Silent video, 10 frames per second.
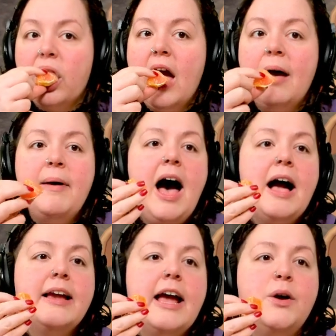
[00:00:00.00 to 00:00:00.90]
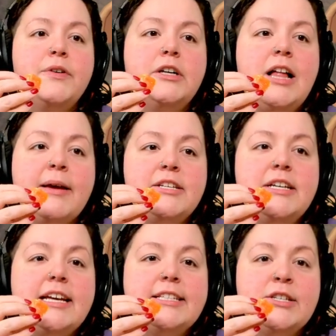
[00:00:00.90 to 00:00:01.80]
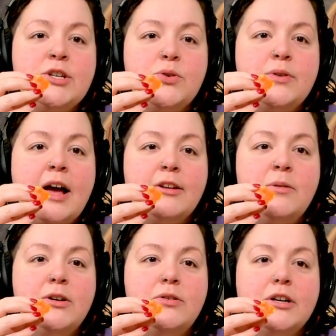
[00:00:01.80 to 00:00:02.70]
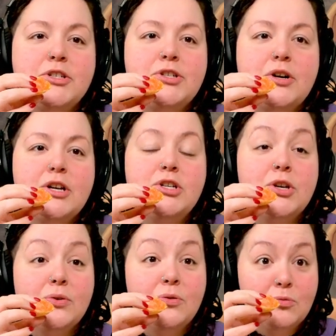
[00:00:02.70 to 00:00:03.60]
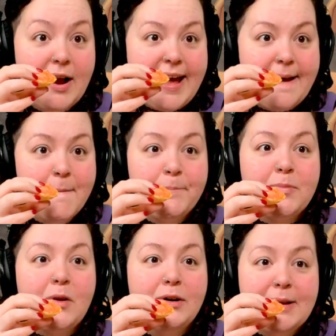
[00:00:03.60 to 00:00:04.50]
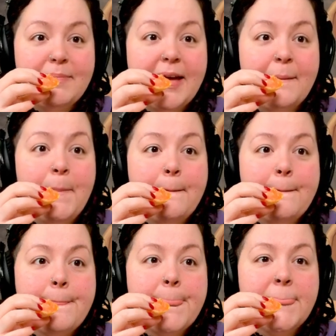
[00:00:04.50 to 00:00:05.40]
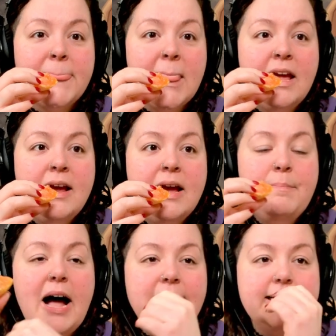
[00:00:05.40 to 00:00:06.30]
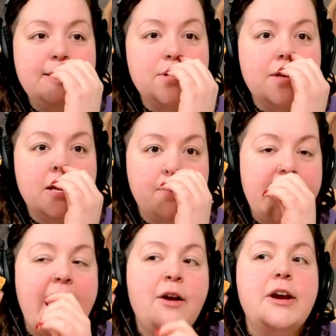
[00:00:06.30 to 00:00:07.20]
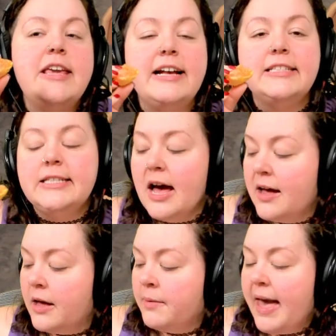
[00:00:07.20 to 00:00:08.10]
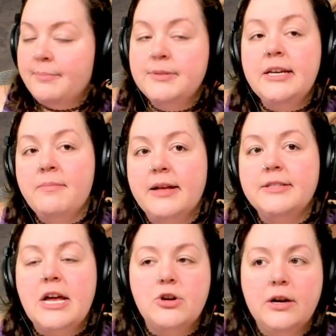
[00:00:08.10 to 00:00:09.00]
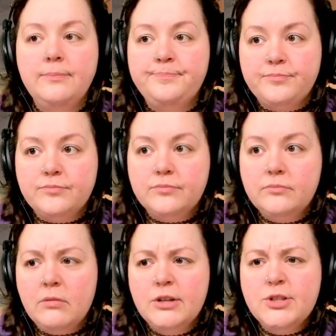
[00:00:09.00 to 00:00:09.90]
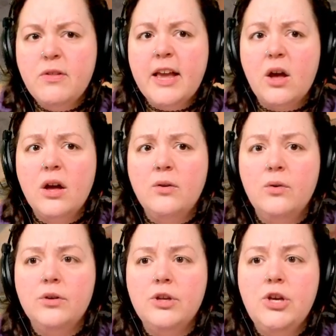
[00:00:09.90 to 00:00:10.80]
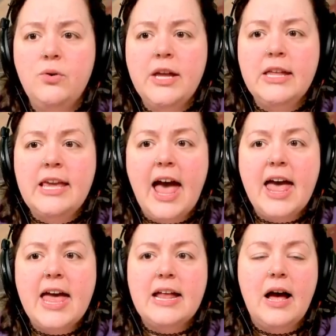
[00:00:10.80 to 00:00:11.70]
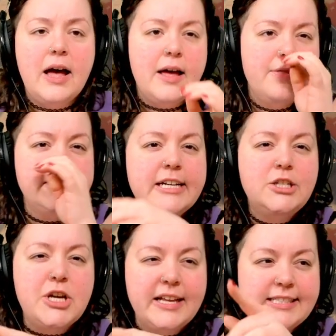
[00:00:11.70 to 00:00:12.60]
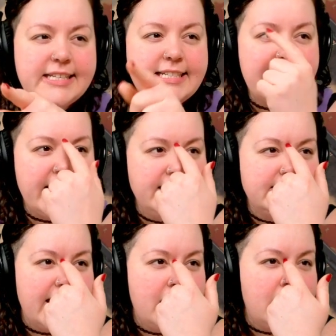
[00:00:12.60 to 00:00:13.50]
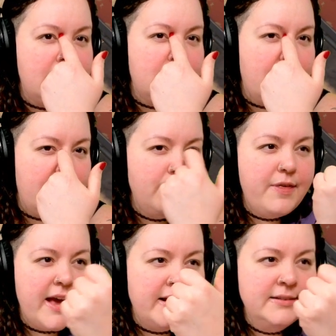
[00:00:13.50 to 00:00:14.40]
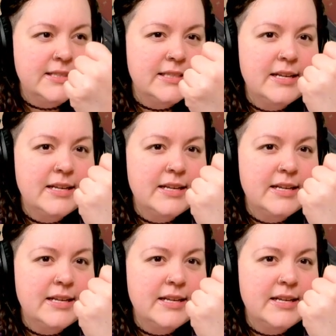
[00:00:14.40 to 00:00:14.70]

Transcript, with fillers: I'm a hot gal over Clement to get his new non-committal crushes started too, right? Or something. Polly Polysympathetic like any angry. Yes. Um, MC Command Center. So like you can get uh there's like jealousy settings in in things.